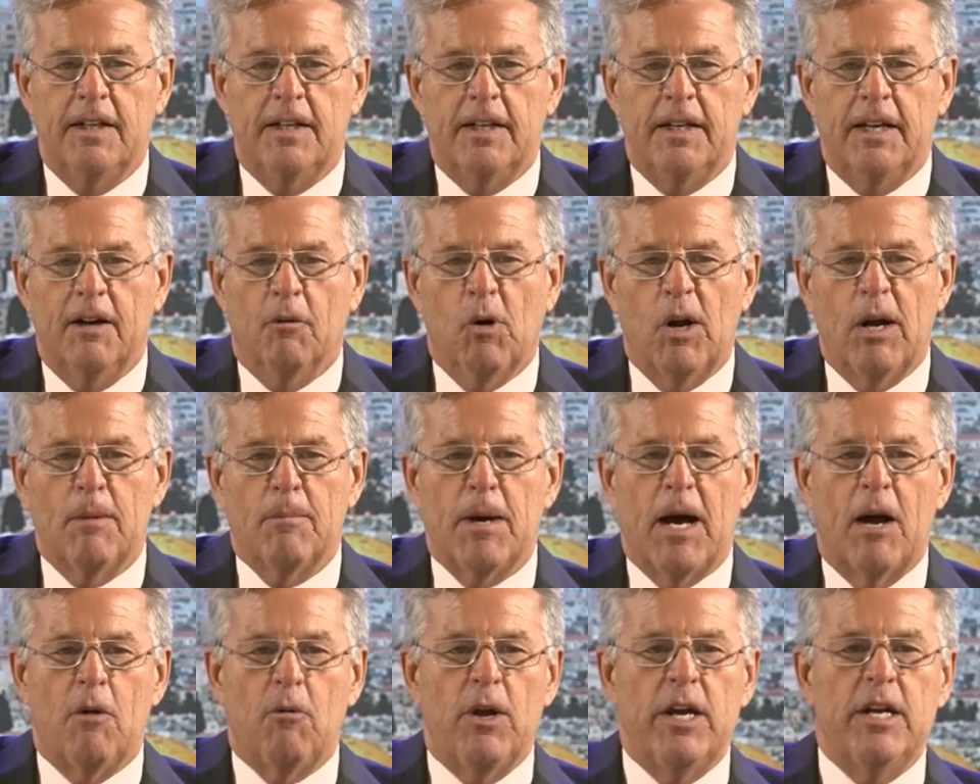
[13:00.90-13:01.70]
And one of
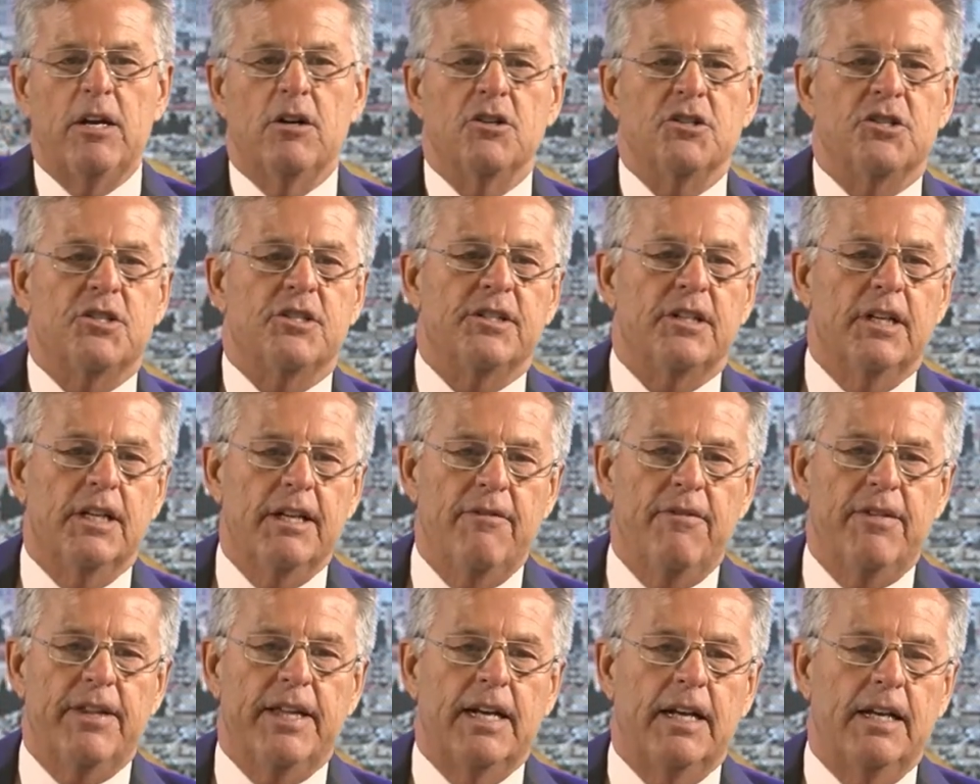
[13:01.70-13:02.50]
my readers
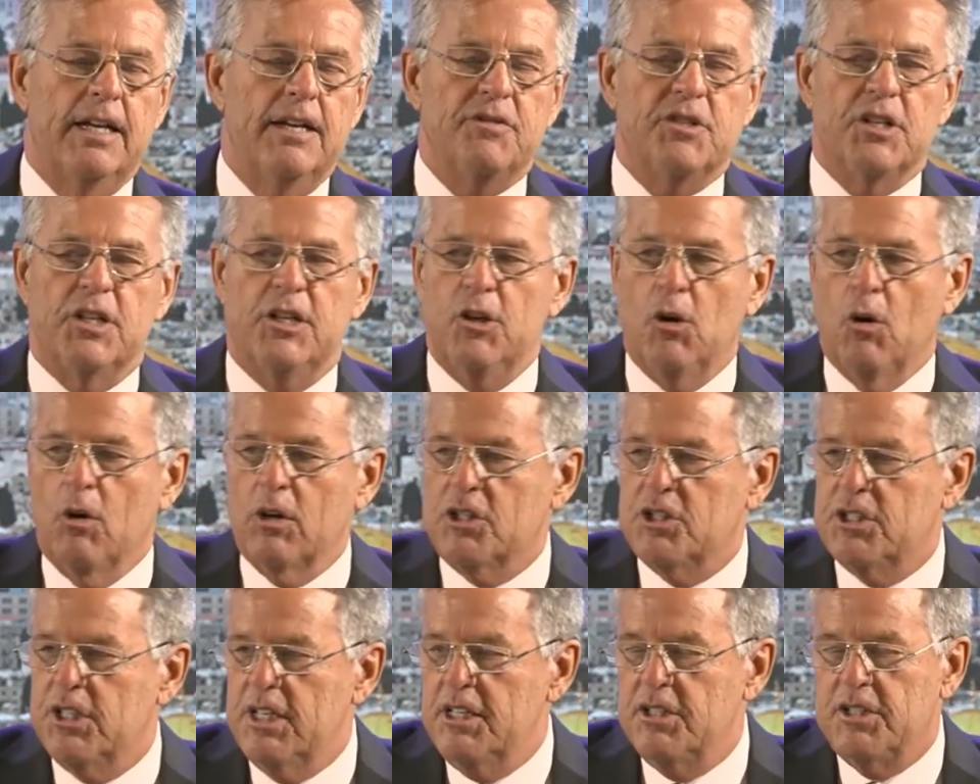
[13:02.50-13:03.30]
that lives in New York
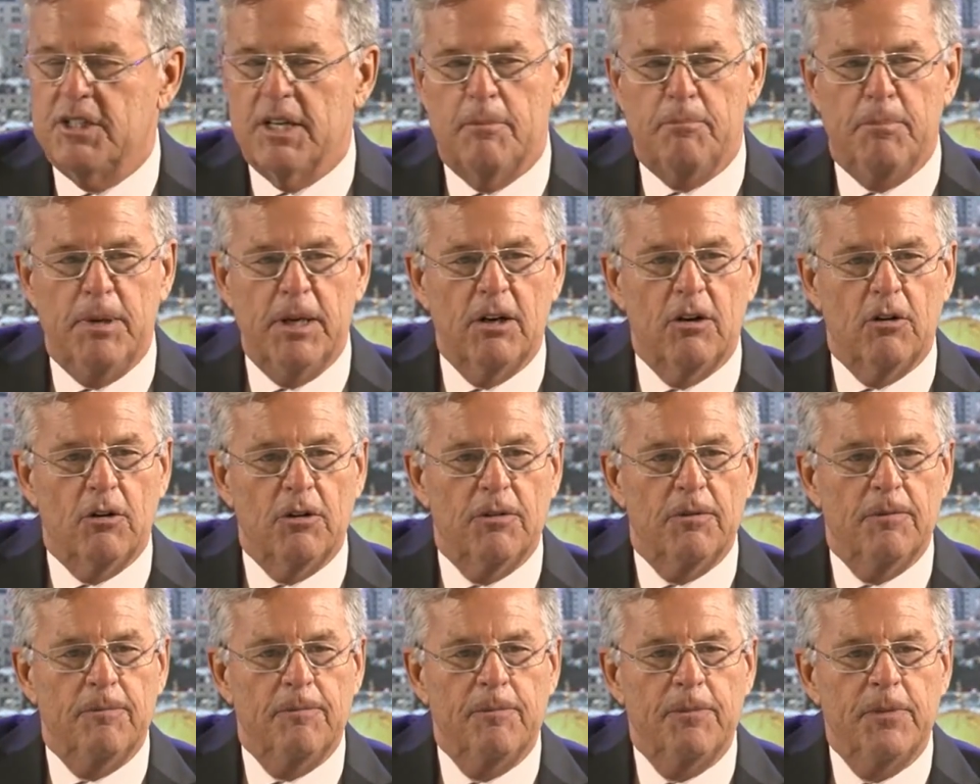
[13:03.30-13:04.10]
City said, Bill,
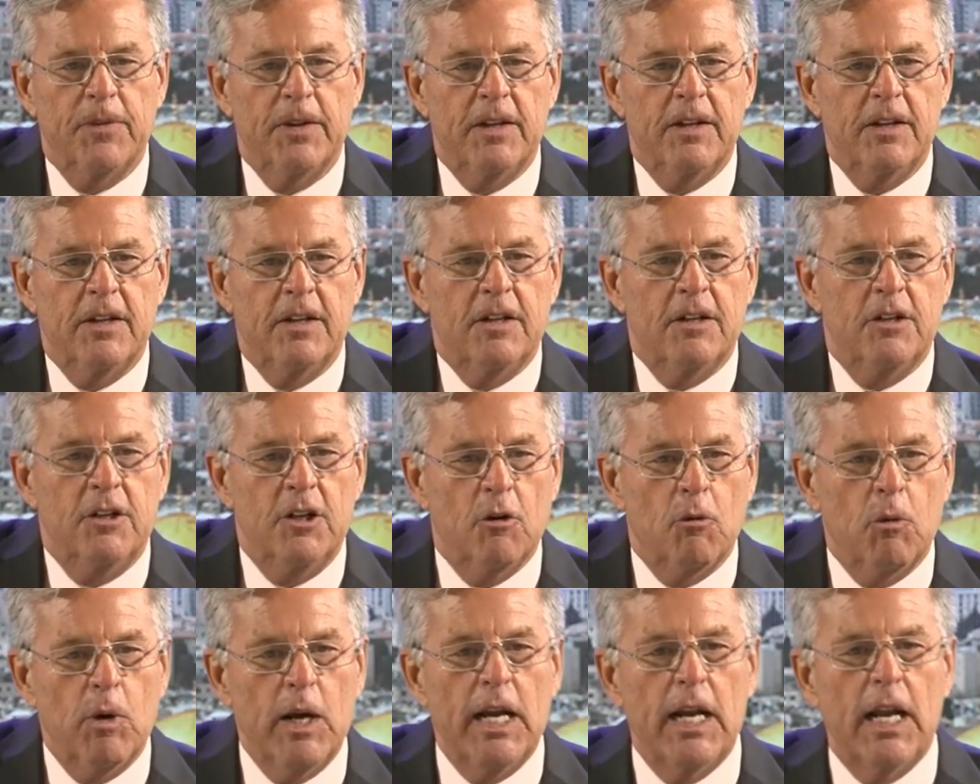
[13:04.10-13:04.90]

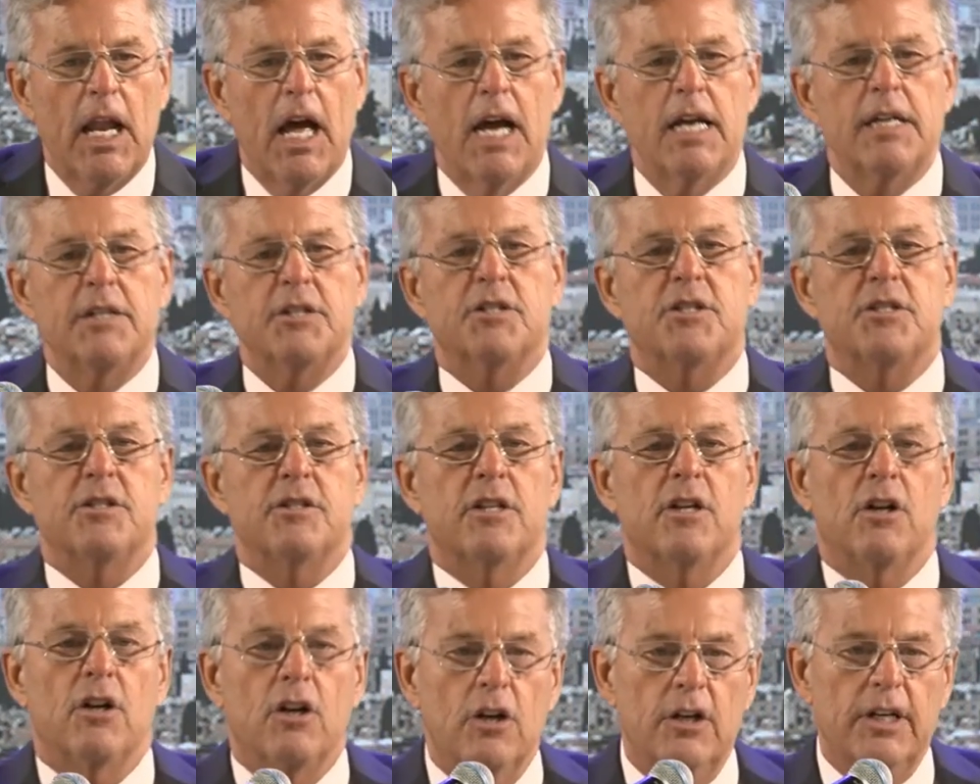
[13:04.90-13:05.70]
you realize
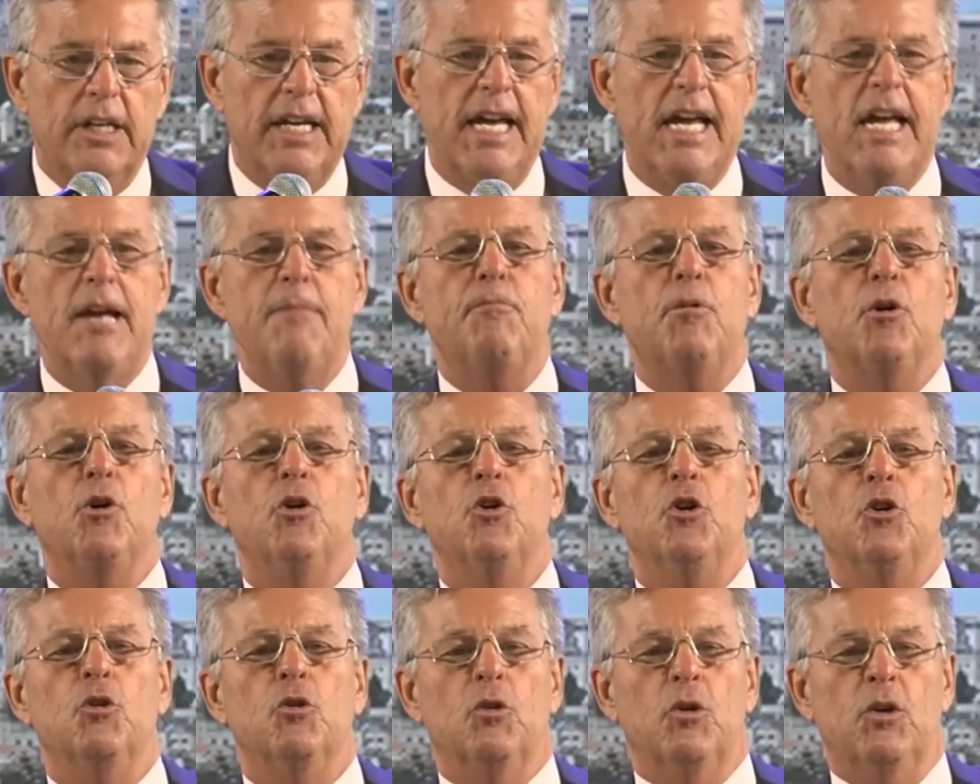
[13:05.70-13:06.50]
the
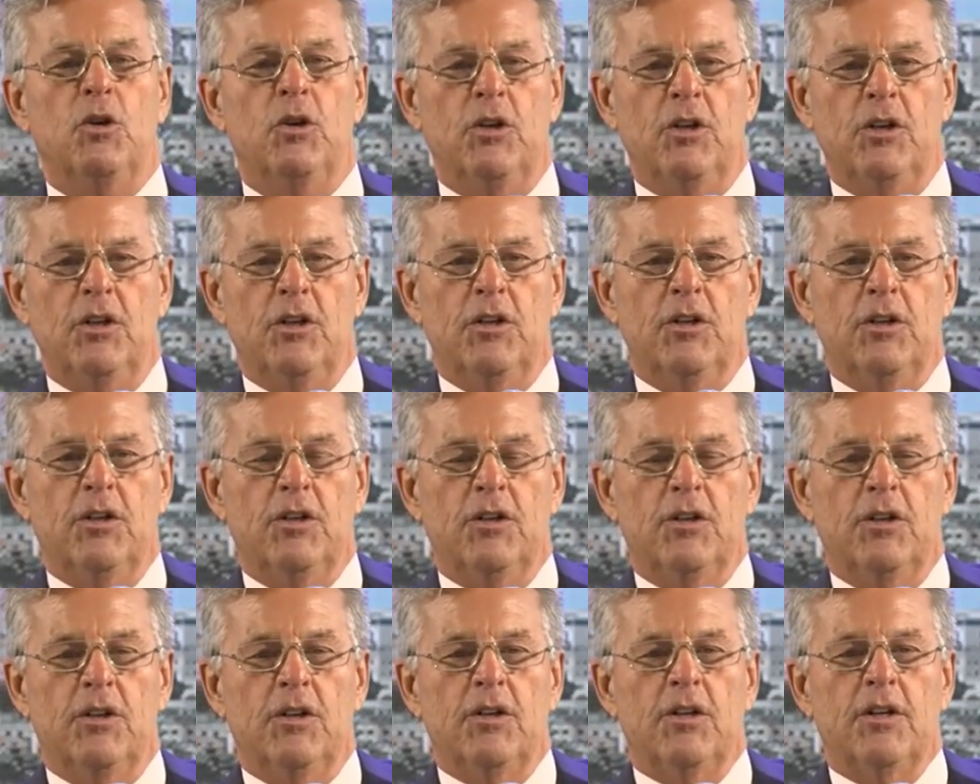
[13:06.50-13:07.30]
Hebrew
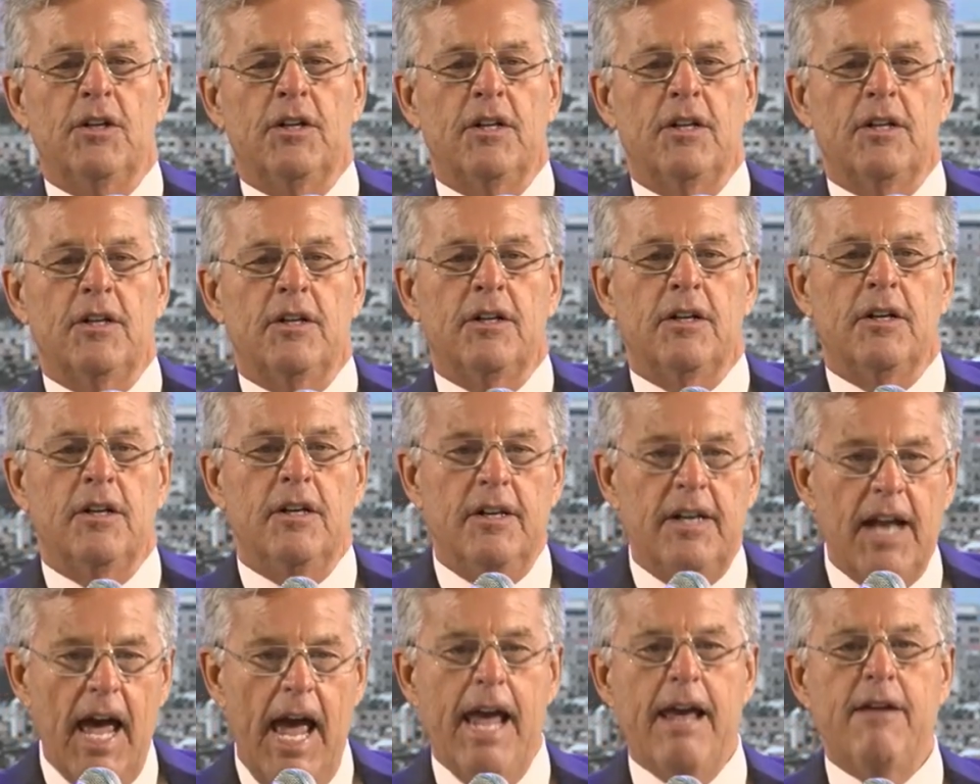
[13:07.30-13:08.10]

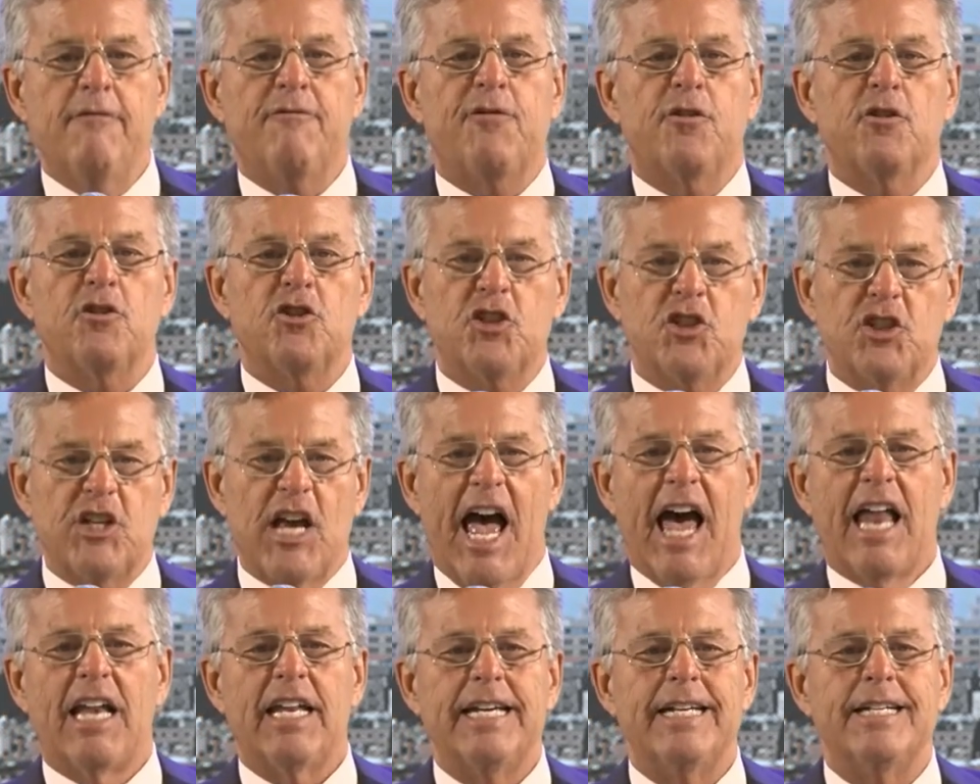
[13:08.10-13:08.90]
name for
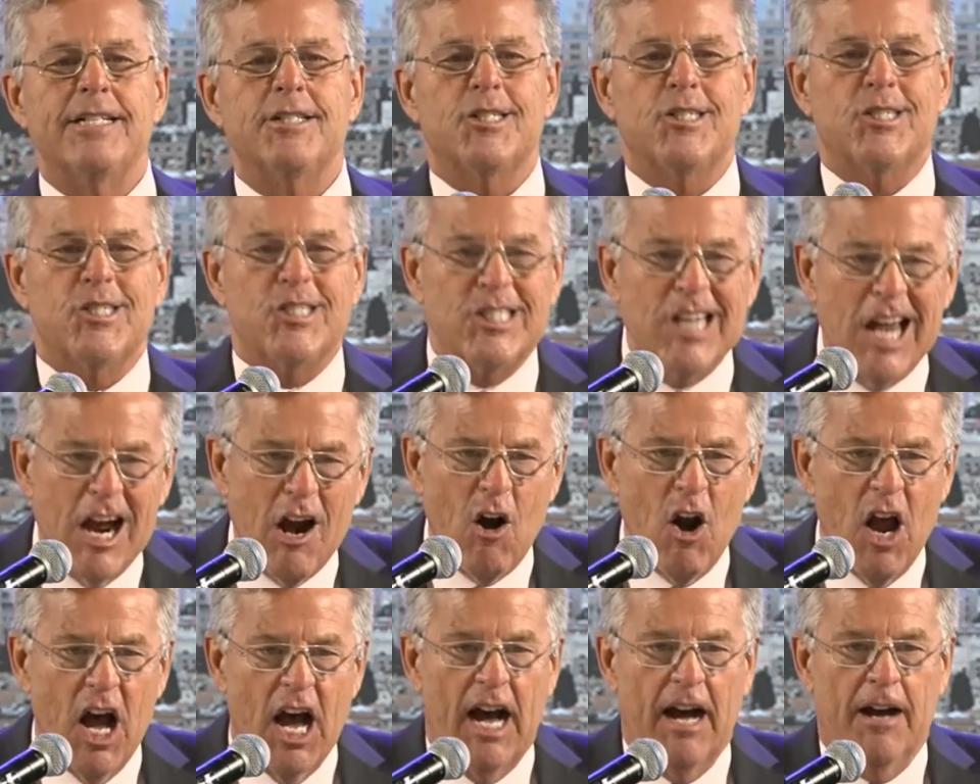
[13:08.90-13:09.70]
Sally is
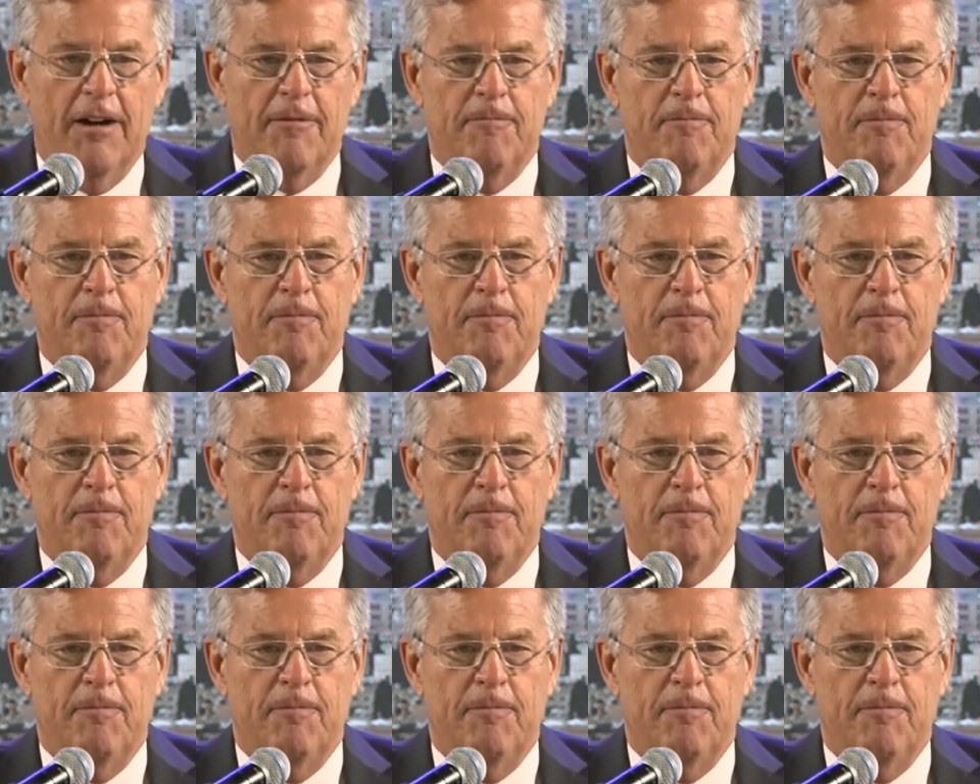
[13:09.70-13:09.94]
Sarah.